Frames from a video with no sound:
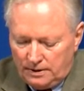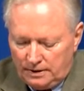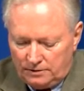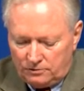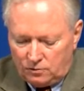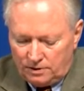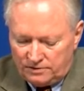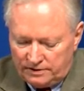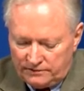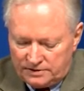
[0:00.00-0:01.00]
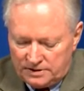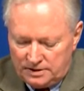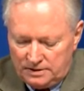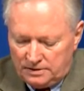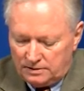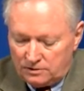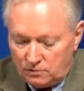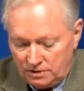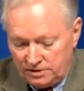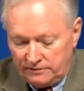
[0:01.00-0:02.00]
in 2017, in the
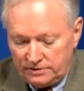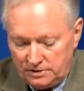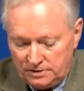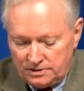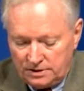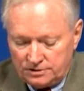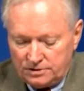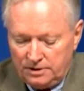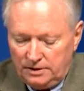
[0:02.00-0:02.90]
2017 session,